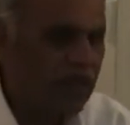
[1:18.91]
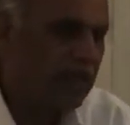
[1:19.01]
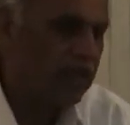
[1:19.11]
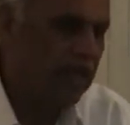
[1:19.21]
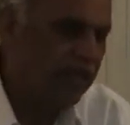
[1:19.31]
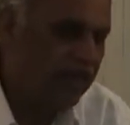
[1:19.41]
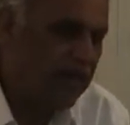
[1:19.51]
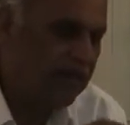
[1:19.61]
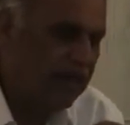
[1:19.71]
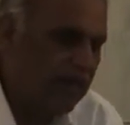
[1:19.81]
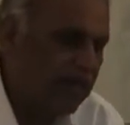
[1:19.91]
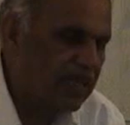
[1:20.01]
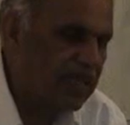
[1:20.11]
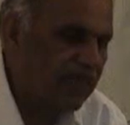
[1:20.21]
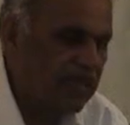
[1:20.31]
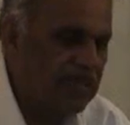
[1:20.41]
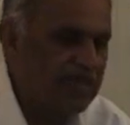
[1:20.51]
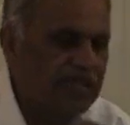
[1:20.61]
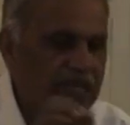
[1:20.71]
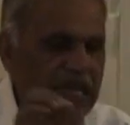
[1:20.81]
Every wavelength of
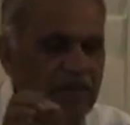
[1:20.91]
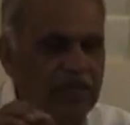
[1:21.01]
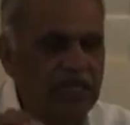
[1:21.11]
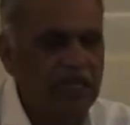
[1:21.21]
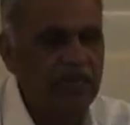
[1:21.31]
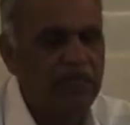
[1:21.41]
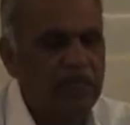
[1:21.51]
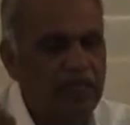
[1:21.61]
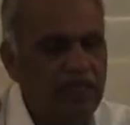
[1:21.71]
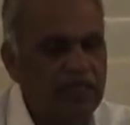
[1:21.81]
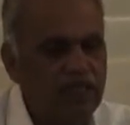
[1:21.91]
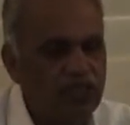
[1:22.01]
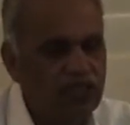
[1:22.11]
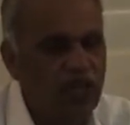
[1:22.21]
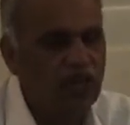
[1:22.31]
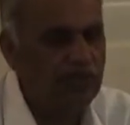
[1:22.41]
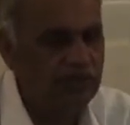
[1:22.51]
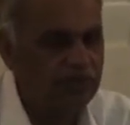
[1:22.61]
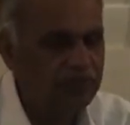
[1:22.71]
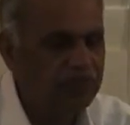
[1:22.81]
energy can be converted into sound.
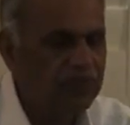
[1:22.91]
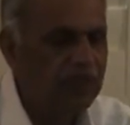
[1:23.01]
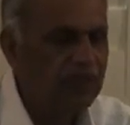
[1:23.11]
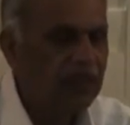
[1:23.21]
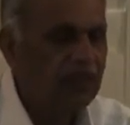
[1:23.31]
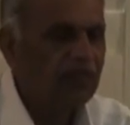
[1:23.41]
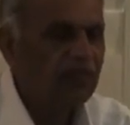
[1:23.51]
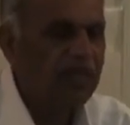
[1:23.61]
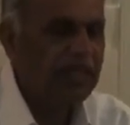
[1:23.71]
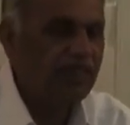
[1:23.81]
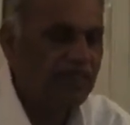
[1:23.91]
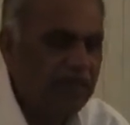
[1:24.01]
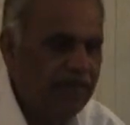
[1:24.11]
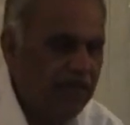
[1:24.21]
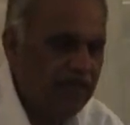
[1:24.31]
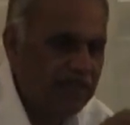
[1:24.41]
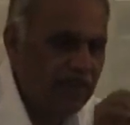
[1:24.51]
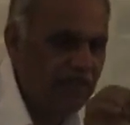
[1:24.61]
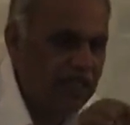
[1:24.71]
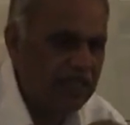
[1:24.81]
When every wavelength
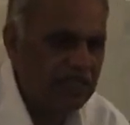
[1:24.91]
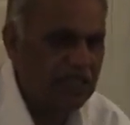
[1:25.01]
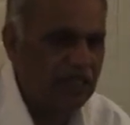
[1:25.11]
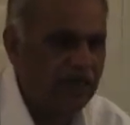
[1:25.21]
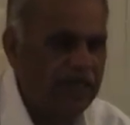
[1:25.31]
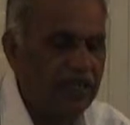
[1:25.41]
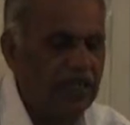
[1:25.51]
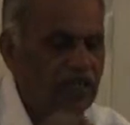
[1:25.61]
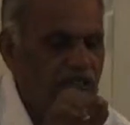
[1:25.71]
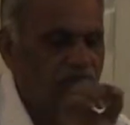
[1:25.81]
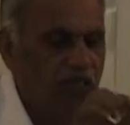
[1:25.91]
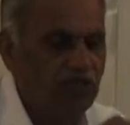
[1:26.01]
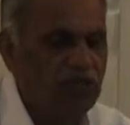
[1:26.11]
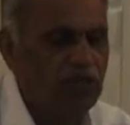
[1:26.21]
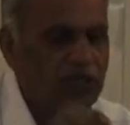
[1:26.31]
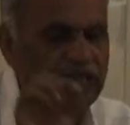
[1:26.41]
of energy is converted into sound, you get